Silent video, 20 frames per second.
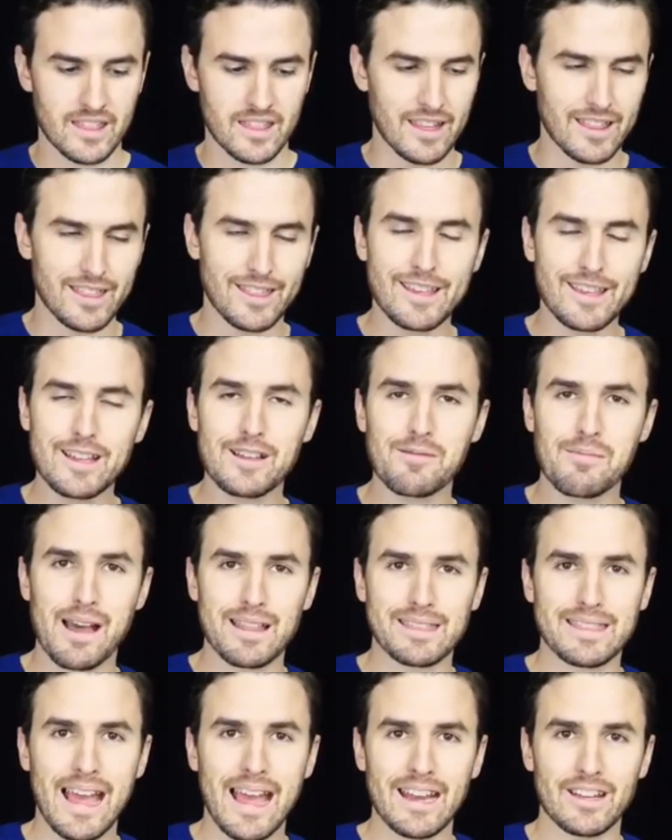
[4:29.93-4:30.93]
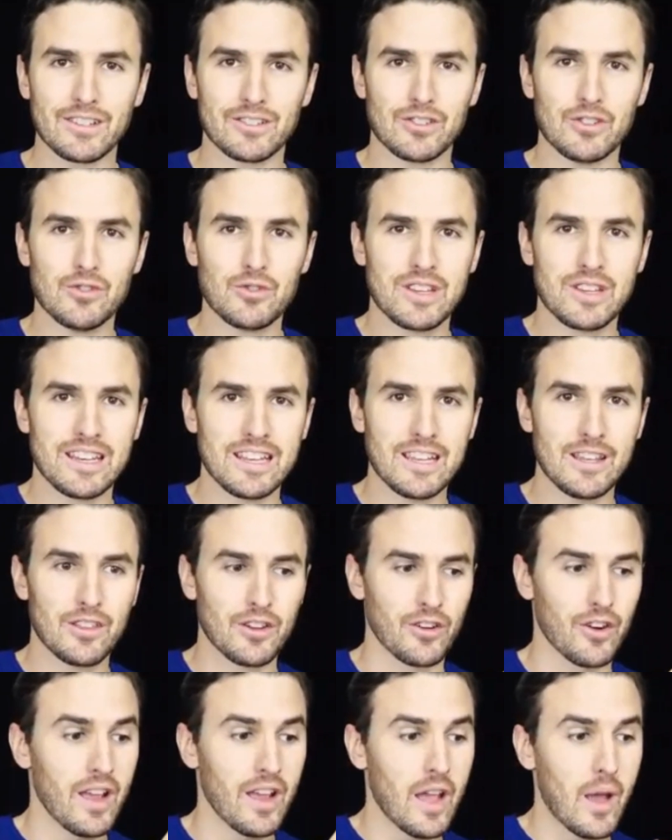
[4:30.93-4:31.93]
The thing about that is, you can
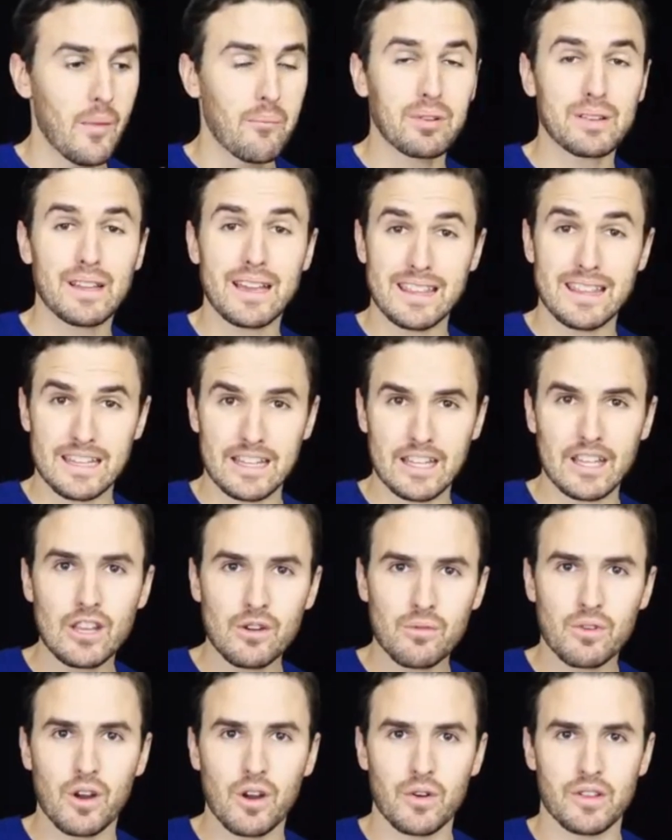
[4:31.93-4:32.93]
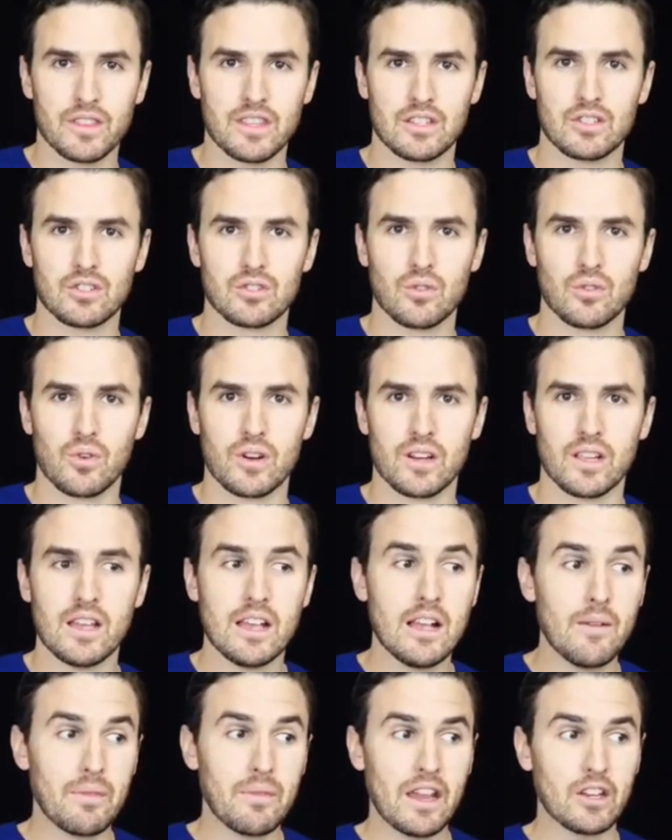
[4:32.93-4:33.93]
either play the hero in this story
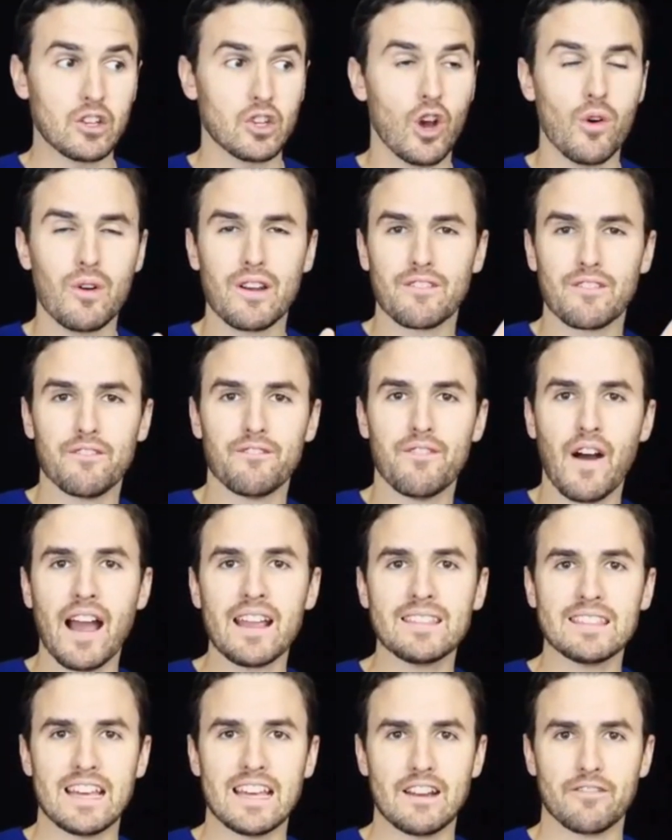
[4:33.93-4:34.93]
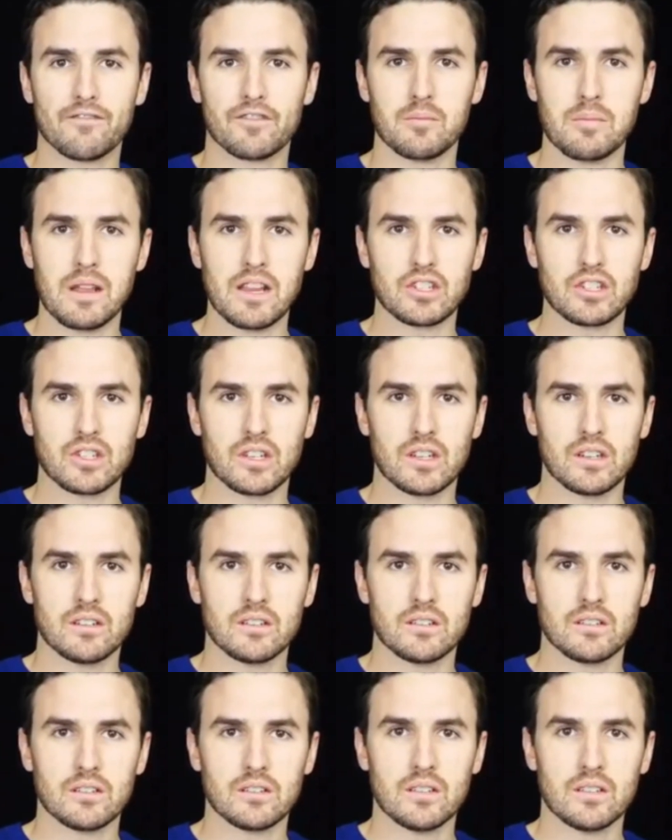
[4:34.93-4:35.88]
and go and find that information